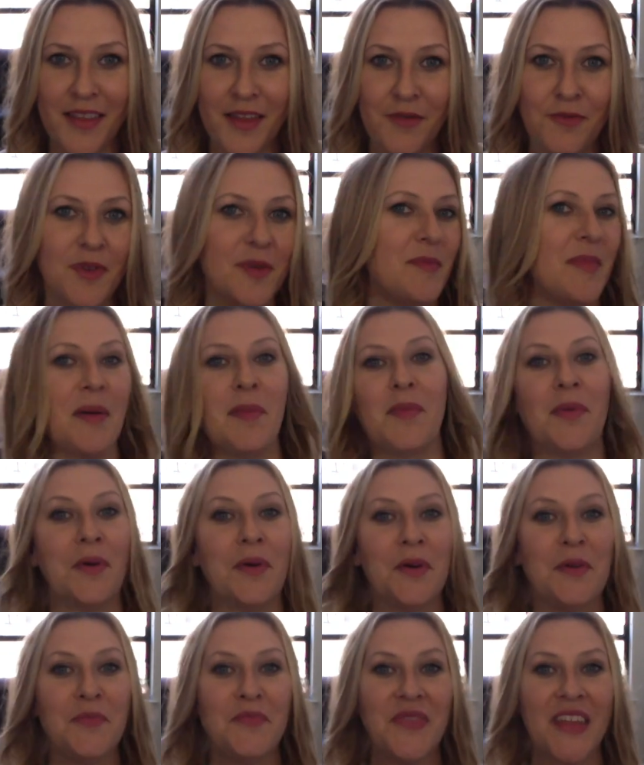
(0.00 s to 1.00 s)

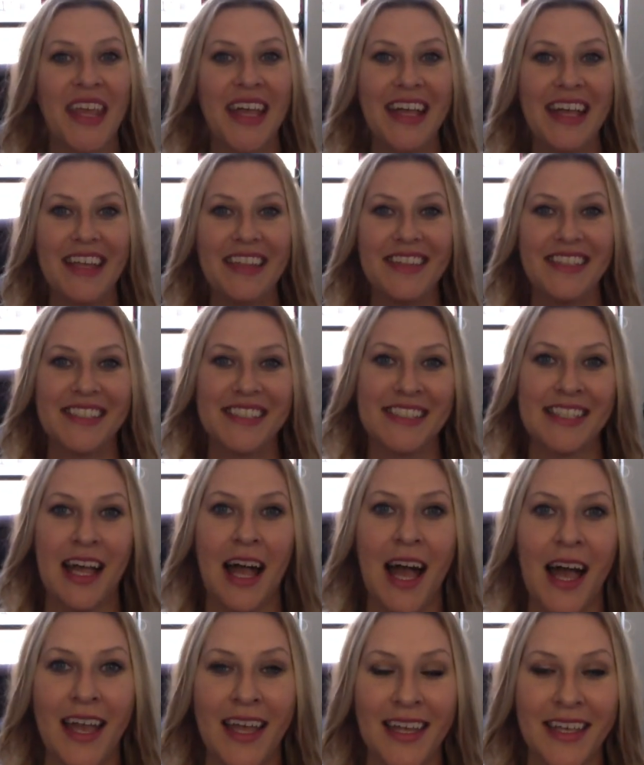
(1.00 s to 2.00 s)
Remember, the
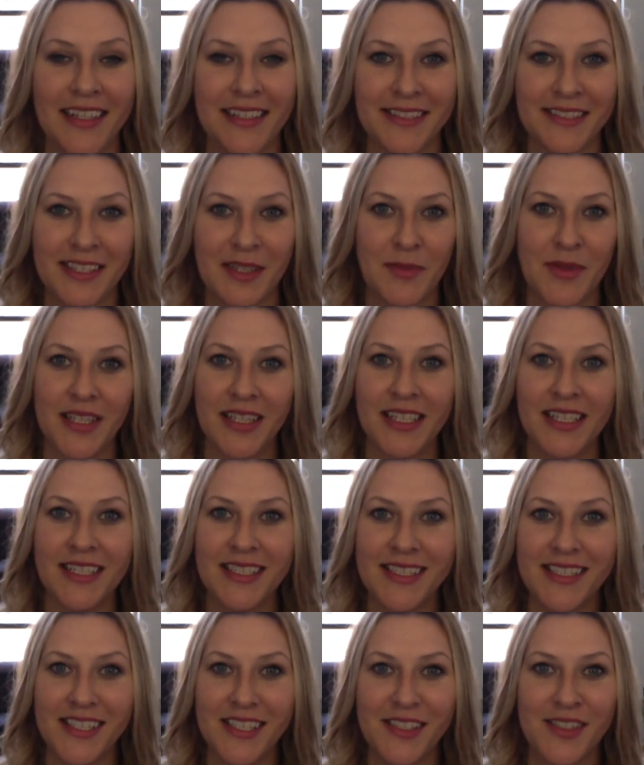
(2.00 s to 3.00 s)
sky is
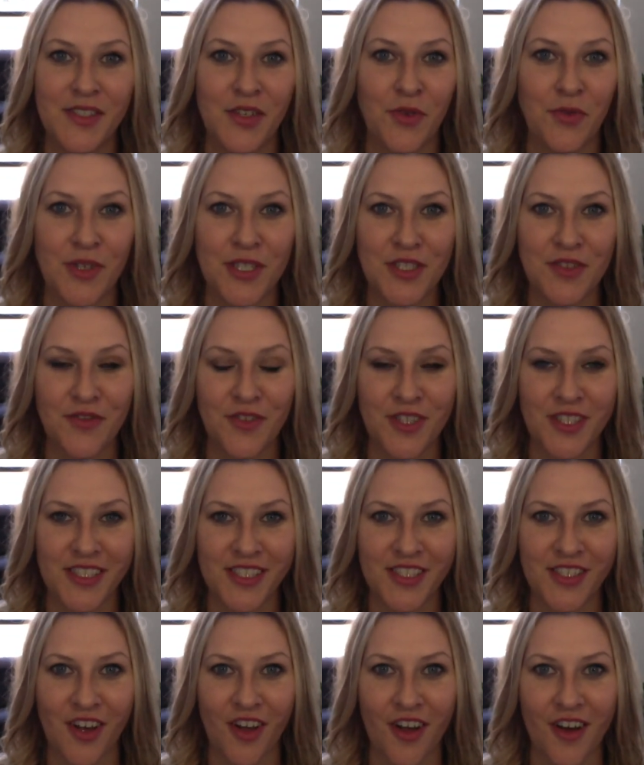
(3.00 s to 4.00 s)
limitless, so reach for the
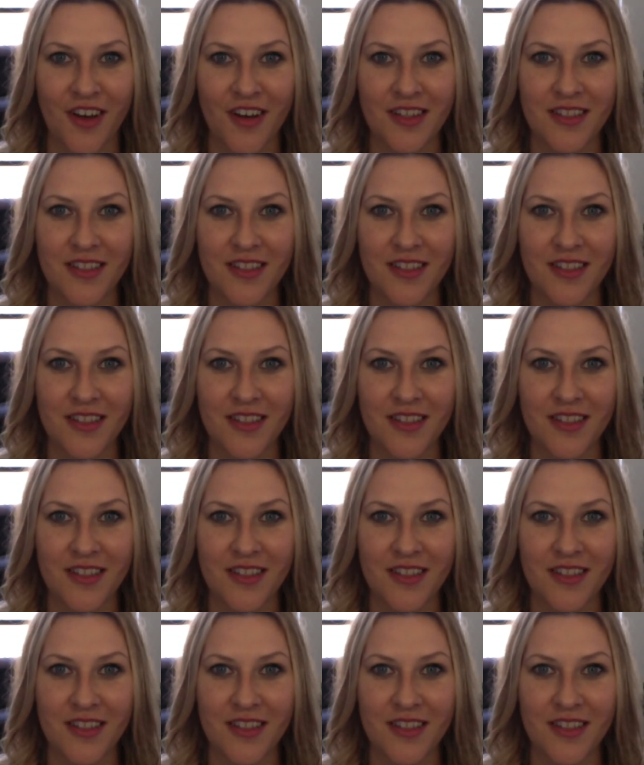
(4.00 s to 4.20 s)
stars.